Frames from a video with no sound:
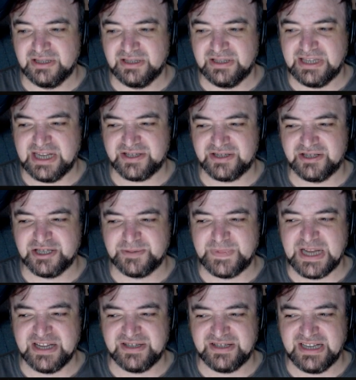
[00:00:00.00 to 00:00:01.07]
NASA and
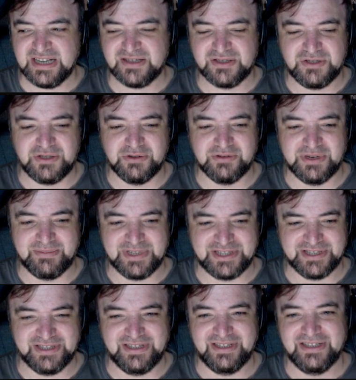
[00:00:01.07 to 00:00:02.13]
SpaceX do no
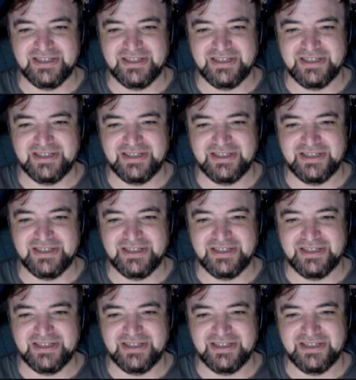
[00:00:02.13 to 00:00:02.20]
mission.